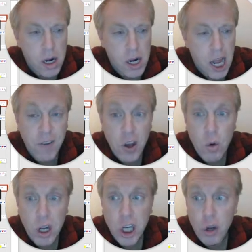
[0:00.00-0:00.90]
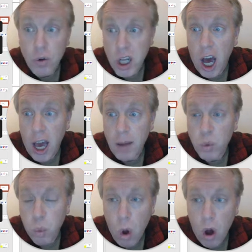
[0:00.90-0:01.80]
if you can do times
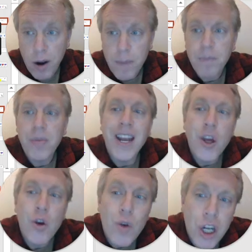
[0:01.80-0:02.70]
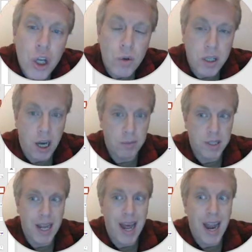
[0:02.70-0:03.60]
1, then you can do times
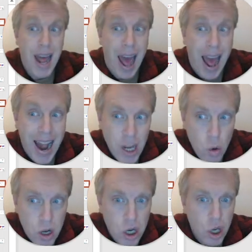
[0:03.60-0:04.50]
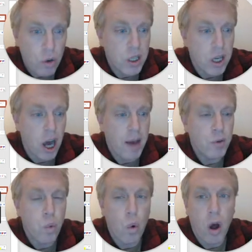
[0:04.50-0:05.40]
10, and you can do times
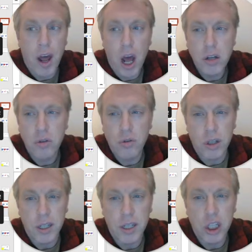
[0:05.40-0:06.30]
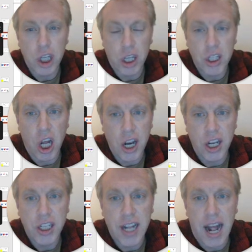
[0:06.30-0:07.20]
100, just
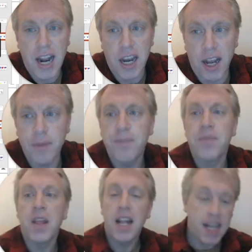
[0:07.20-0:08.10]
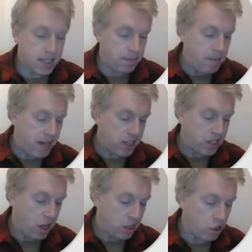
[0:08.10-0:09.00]
understanding. Let's
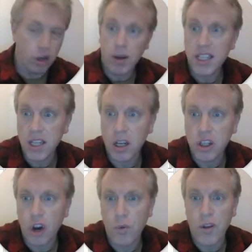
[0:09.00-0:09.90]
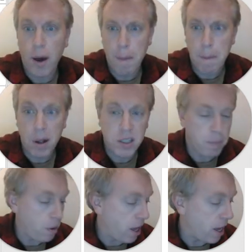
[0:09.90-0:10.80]
start off with
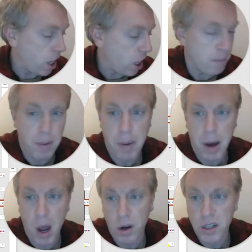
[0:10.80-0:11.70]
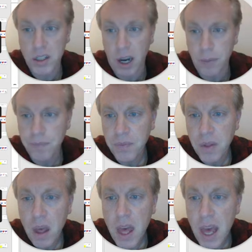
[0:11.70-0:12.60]
multiplying a number by 1. So,
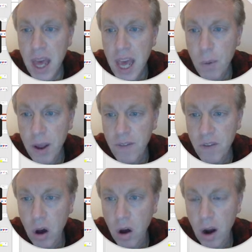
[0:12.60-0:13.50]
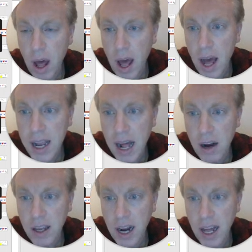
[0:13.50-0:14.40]
here we've got a
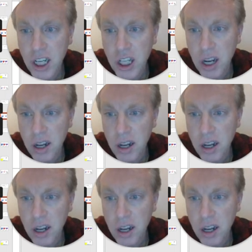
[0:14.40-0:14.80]
calculation.